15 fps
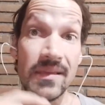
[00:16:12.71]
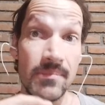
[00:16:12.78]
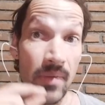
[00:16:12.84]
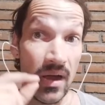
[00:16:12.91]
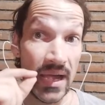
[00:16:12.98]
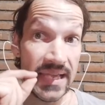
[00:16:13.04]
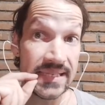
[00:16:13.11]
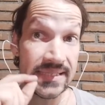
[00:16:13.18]

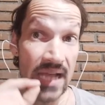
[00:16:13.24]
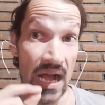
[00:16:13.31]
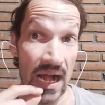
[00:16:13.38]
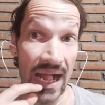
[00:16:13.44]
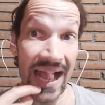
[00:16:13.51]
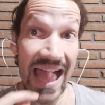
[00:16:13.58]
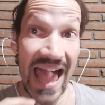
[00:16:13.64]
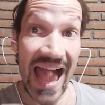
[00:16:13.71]
my
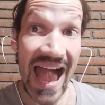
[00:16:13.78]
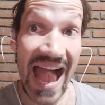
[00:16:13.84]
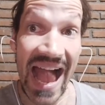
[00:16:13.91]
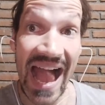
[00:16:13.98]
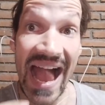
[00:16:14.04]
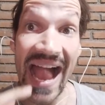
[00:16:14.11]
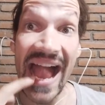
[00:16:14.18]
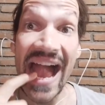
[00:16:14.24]
tongue,
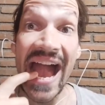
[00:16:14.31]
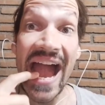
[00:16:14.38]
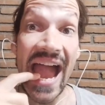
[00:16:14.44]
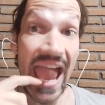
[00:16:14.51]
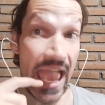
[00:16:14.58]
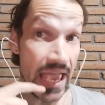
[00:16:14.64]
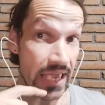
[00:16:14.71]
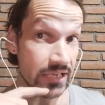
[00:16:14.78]

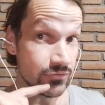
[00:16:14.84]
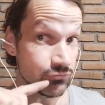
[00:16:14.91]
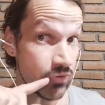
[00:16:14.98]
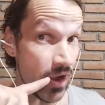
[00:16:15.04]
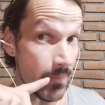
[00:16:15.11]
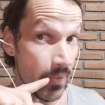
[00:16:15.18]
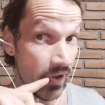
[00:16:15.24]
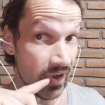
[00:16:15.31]
is
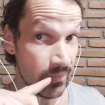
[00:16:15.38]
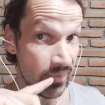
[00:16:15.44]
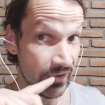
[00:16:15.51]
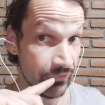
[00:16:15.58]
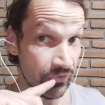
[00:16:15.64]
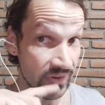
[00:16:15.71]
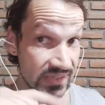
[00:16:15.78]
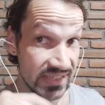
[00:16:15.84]
right behind
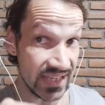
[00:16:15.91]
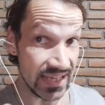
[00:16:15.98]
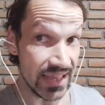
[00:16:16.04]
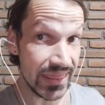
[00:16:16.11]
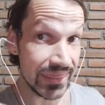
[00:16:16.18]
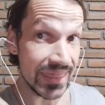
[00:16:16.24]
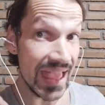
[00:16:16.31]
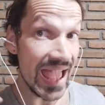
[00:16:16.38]
my front
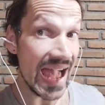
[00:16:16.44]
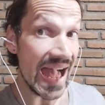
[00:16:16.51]
teeth,